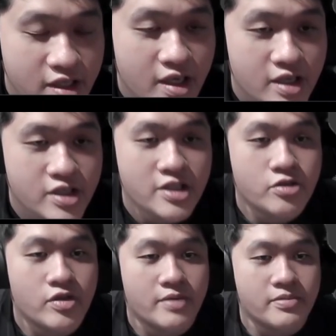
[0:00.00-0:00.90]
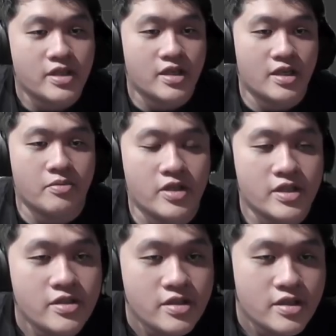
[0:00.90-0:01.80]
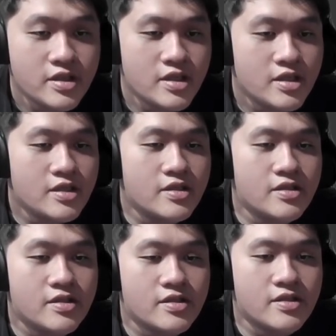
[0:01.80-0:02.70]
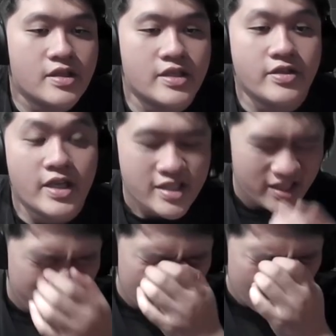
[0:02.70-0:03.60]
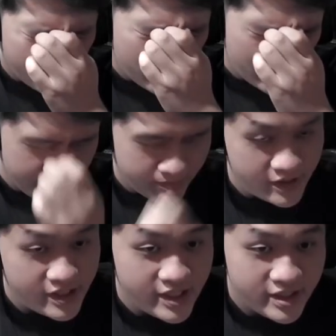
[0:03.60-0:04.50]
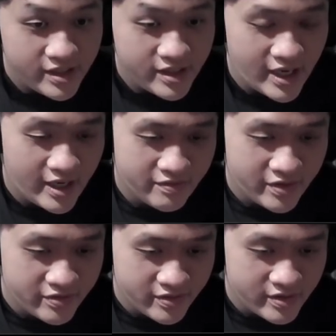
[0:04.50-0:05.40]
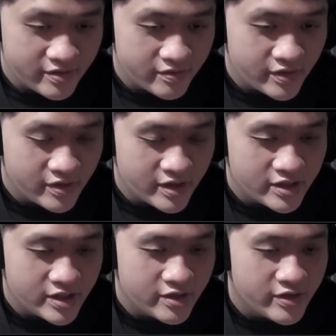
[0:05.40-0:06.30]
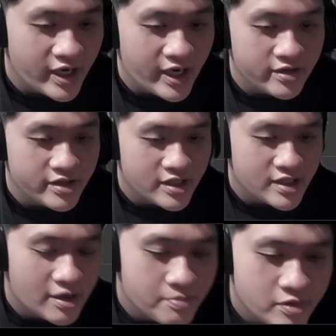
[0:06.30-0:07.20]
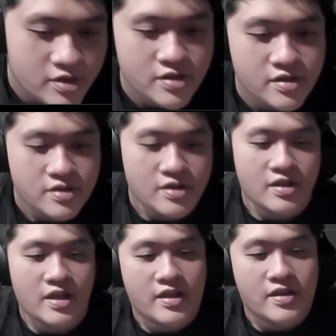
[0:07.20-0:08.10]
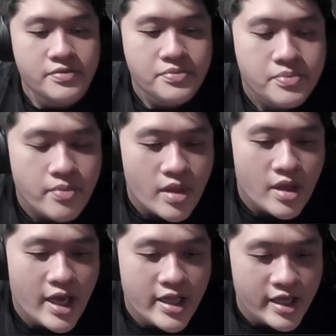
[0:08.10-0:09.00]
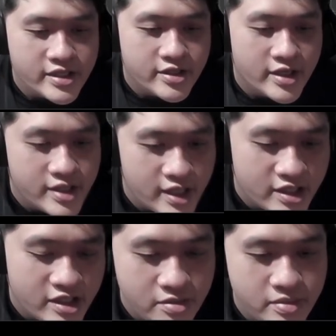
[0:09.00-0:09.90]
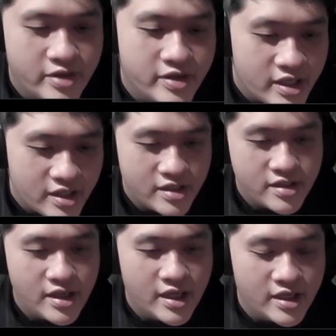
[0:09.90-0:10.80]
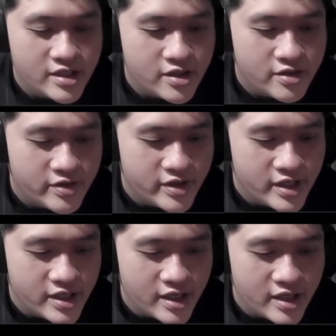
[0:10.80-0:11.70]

SimSwap model. As you can see, we have two inputs here, and we will generate out this output. And as you can see, it's still blurry, and it's not really,